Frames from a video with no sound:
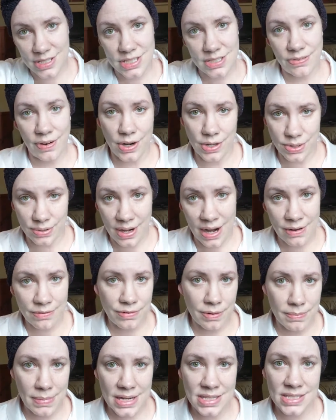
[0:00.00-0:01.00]
is farther out
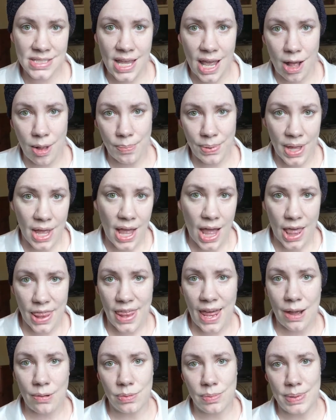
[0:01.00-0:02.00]
from my scalp,
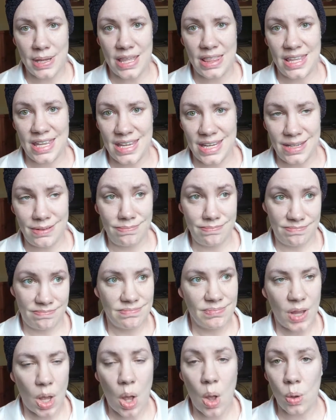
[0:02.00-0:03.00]
that will be the
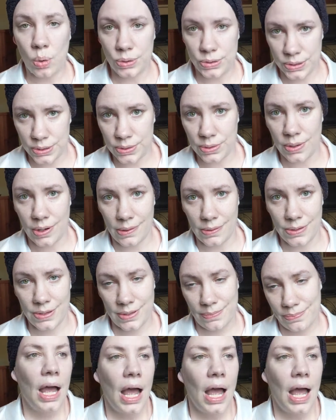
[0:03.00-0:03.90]
older growth.